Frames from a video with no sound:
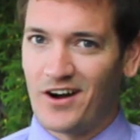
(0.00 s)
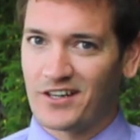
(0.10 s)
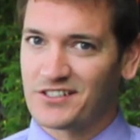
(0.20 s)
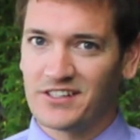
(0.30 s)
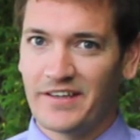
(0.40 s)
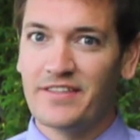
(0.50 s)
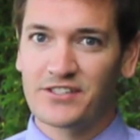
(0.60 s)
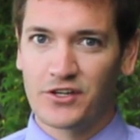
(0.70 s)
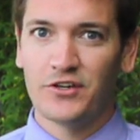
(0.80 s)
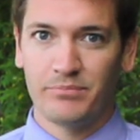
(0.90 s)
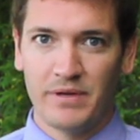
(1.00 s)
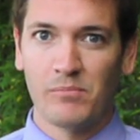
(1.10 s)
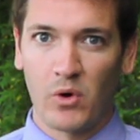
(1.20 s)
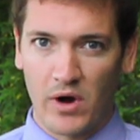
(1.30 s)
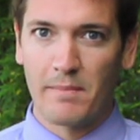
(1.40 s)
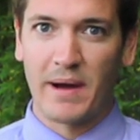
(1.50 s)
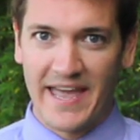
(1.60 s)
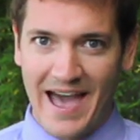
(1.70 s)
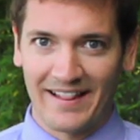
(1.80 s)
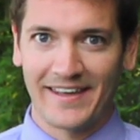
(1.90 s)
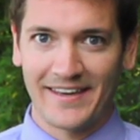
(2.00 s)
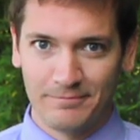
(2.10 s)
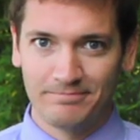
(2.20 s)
Honestly, this couldn't be more up my alley.